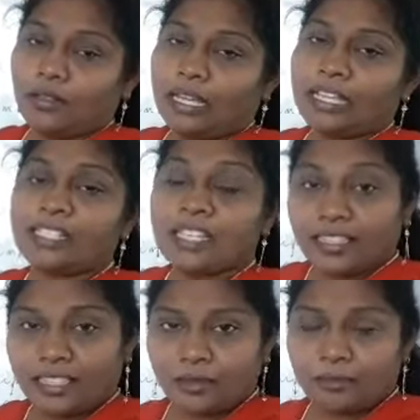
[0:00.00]
is
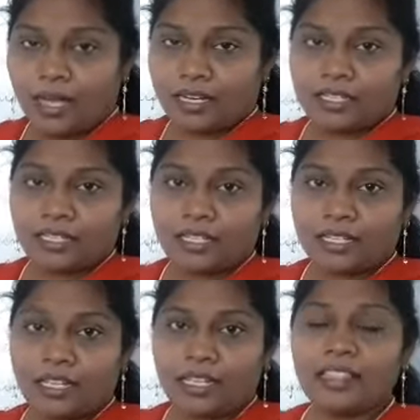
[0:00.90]
nothing but
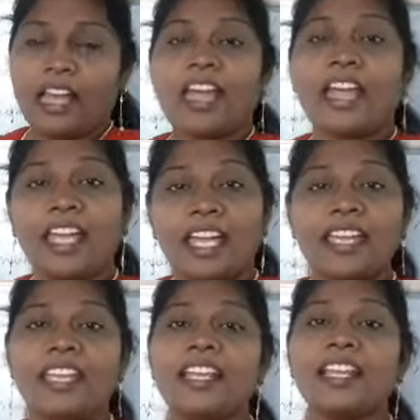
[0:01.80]
the
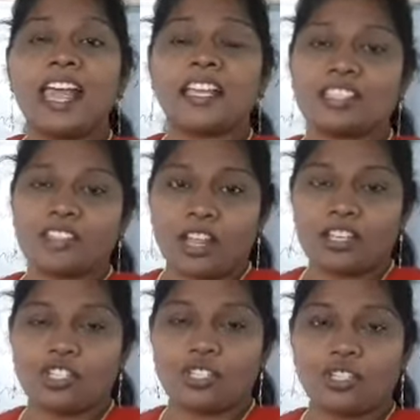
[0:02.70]
hairy-like
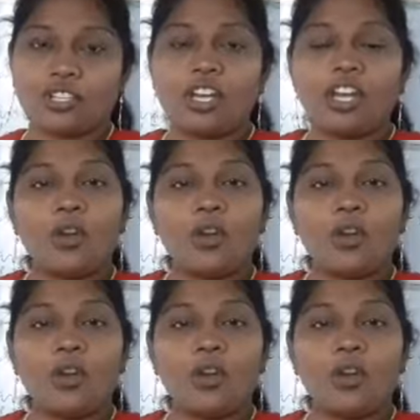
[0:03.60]
structure